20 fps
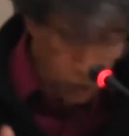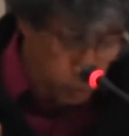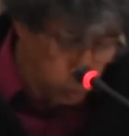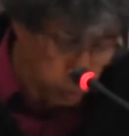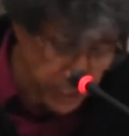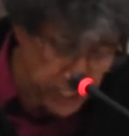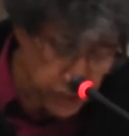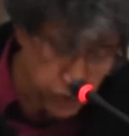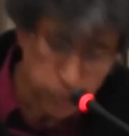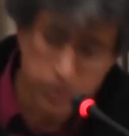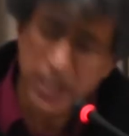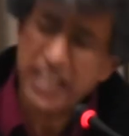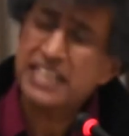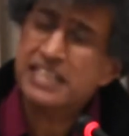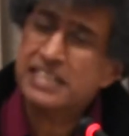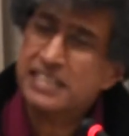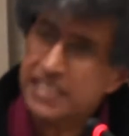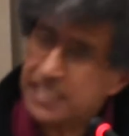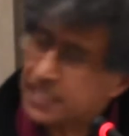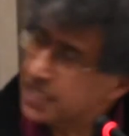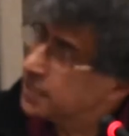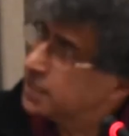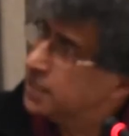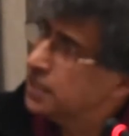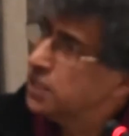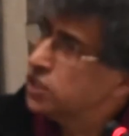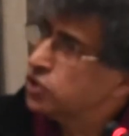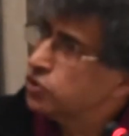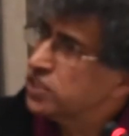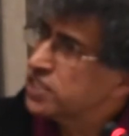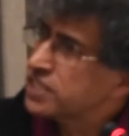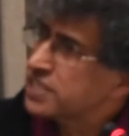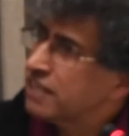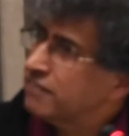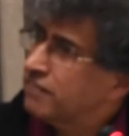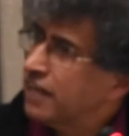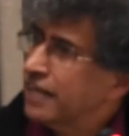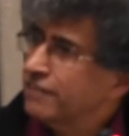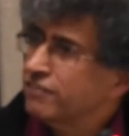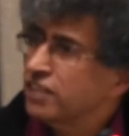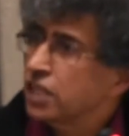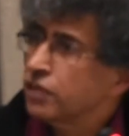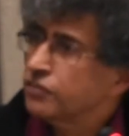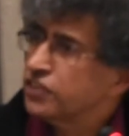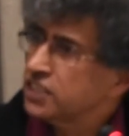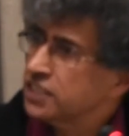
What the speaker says: which were critical to the survival of